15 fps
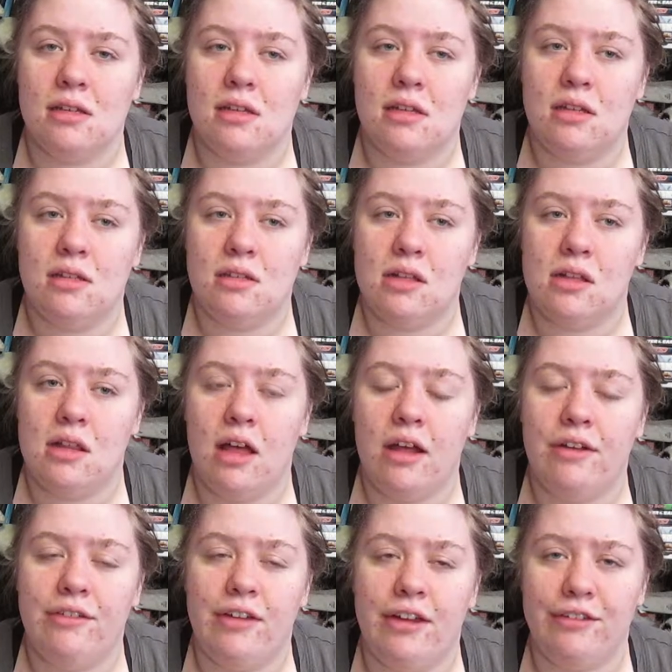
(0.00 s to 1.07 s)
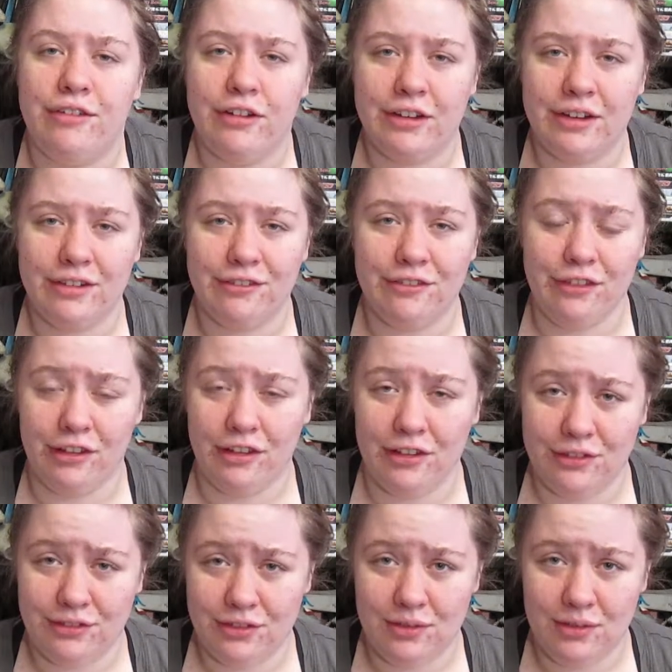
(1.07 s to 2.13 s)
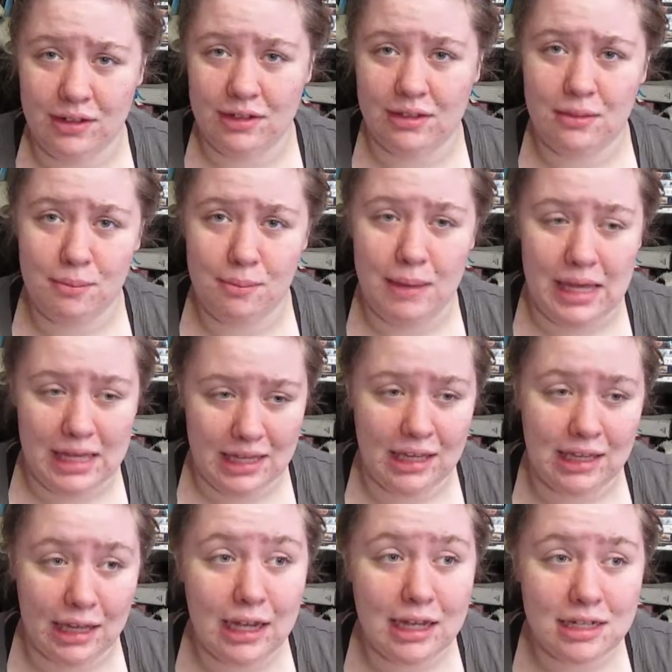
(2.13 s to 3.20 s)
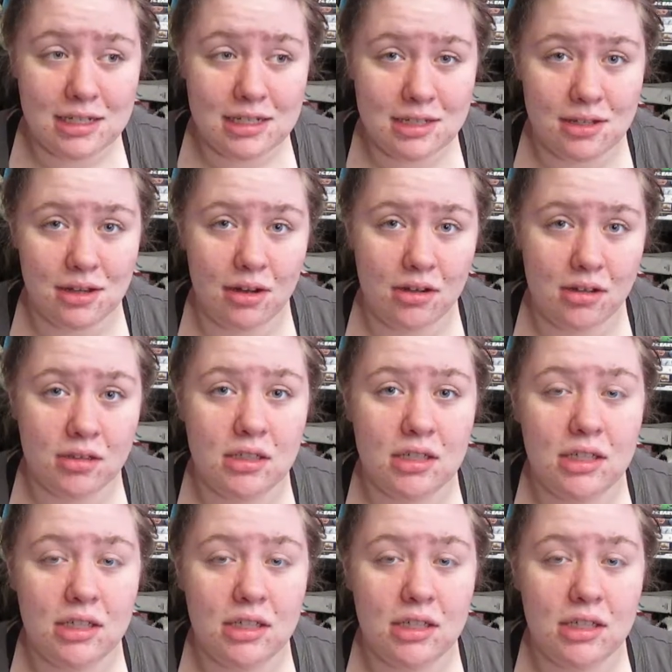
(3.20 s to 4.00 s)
there's a lot of effort involved with making it. So